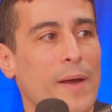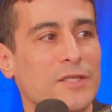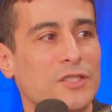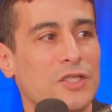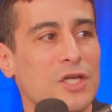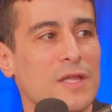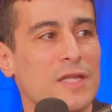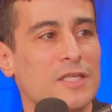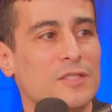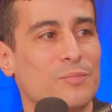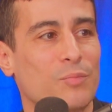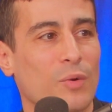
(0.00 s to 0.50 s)
to
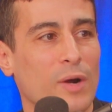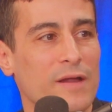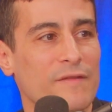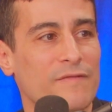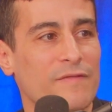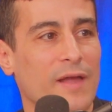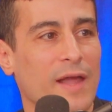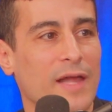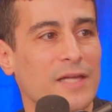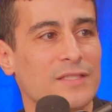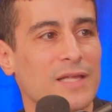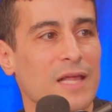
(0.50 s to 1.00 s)
these
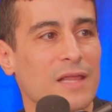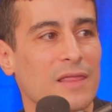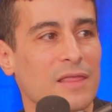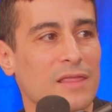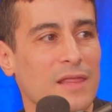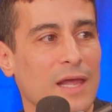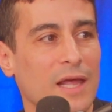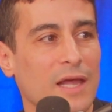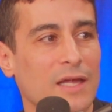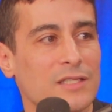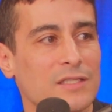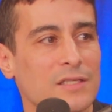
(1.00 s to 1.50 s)
briefings that
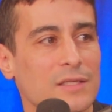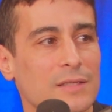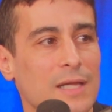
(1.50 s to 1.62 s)
thinks